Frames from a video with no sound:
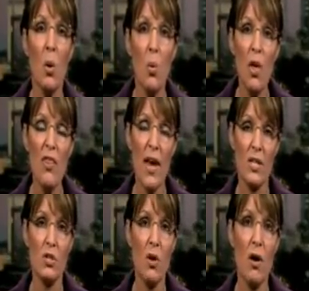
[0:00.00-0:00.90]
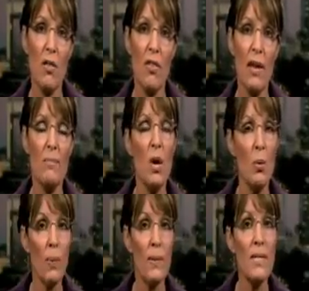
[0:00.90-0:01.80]
with that strong theme,
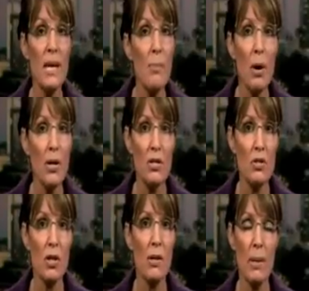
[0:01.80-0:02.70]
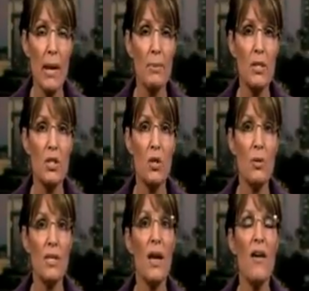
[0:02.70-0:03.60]
what the Tea Partiers are going to be able to
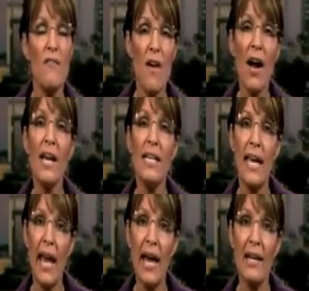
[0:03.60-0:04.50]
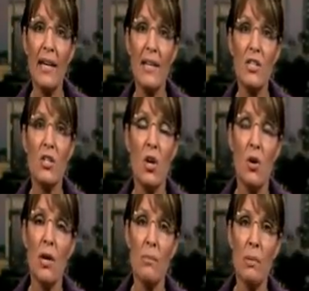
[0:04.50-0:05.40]
do is find candidates
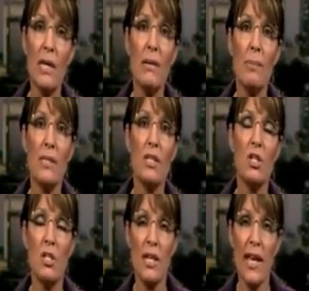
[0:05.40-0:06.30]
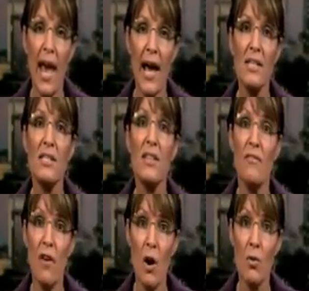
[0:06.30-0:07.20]
who can be in a position to cast the
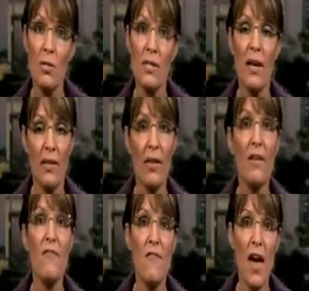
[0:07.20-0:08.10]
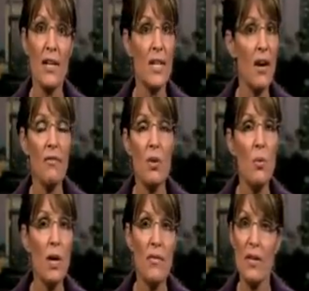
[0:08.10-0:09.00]
votes that affect every
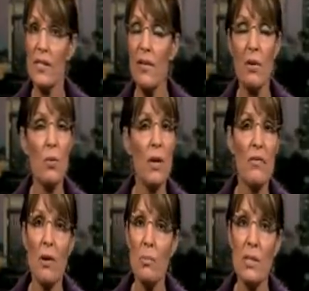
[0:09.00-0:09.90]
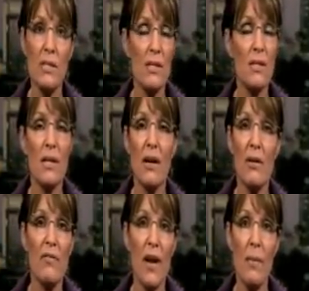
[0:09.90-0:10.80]
one of us, every one of our businesses and our
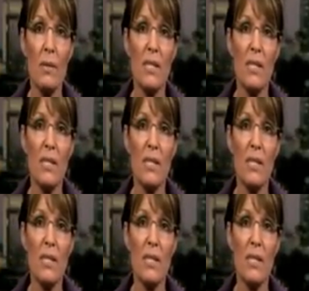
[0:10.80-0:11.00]
families.